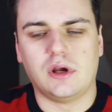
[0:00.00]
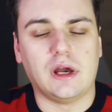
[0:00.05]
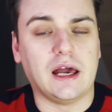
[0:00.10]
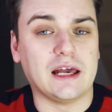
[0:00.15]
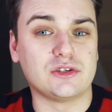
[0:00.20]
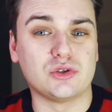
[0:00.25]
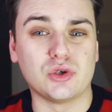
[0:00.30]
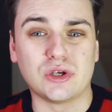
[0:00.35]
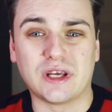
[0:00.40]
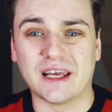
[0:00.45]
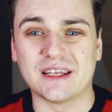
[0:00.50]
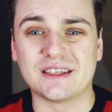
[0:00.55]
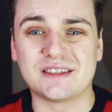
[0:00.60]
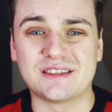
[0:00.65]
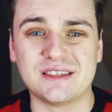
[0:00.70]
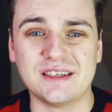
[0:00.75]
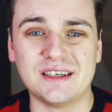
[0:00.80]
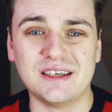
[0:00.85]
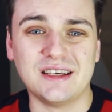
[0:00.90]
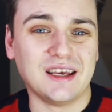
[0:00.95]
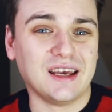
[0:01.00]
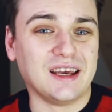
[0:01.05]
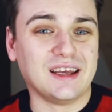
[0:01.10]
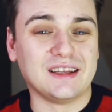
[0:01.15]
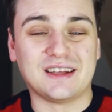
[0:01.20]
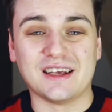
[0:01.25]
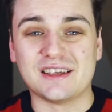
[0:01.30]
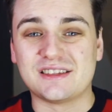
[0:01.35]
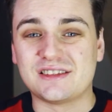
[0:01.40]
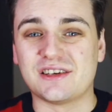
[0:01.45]
As you can see,
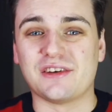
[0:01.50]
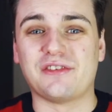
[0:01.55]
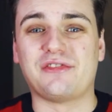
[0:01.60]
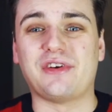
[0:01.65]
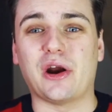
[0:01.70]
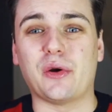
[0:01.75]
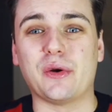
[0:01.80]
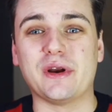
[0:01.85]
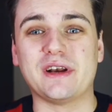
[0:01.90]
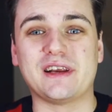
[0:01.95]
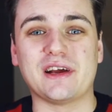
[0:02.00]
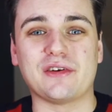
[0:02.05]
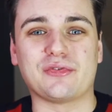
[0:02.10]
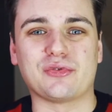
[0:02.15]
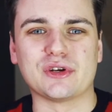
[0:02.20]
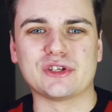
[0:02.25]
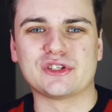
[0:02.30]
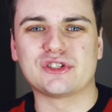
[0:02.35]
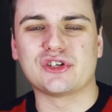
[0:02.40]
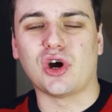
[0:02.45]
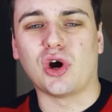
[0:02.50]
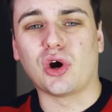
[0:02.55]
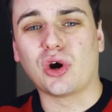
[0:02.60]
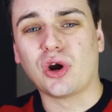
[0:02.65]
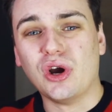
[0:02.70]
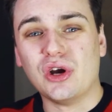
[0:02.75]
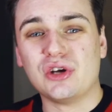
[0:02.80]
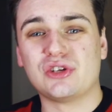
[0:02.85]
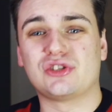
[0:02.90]
this is a very different song,